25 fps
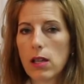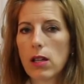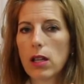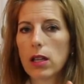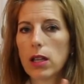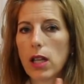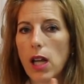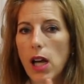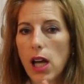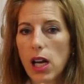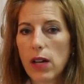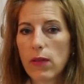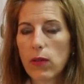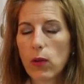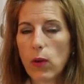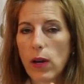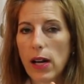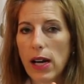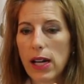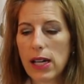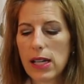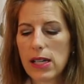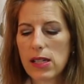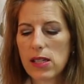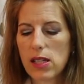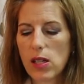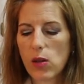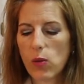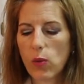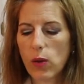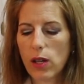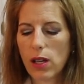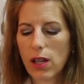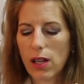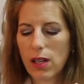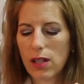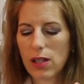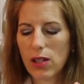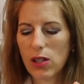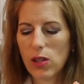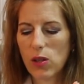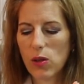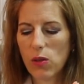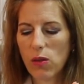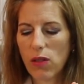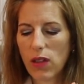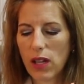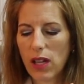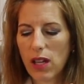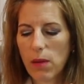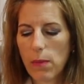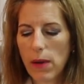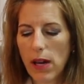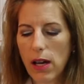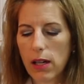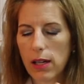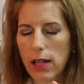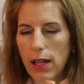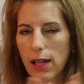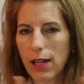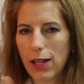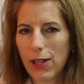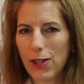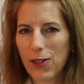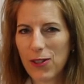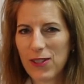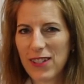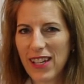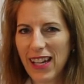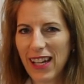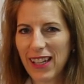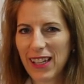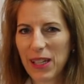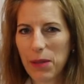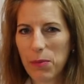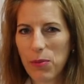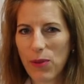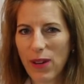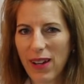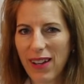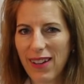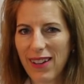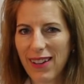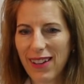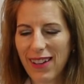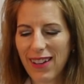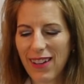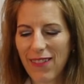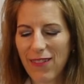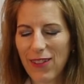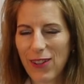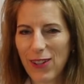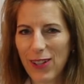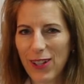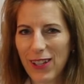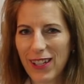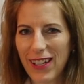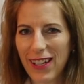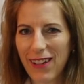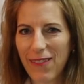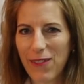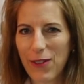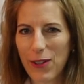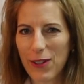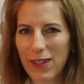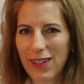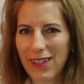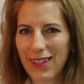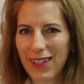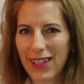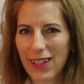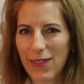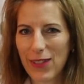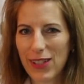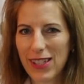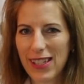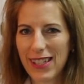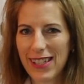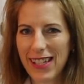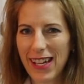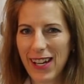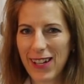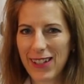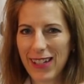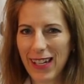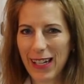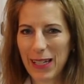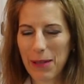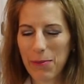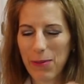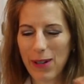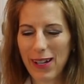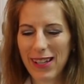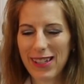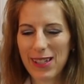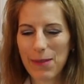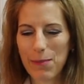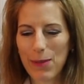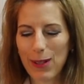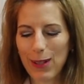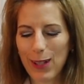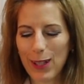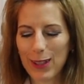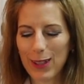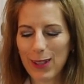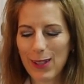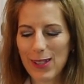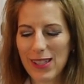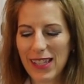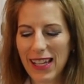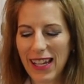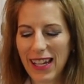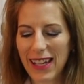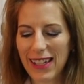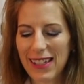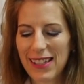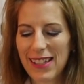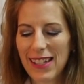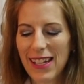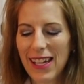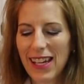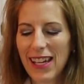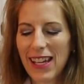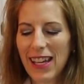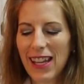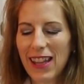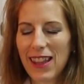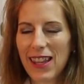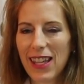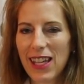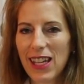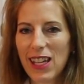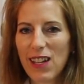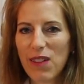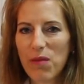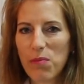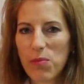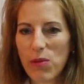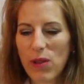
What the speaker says: A lot of variety. So when you think about getting your daily bread in, if you're looking for, give us this day our daily bread, something along those lines, think of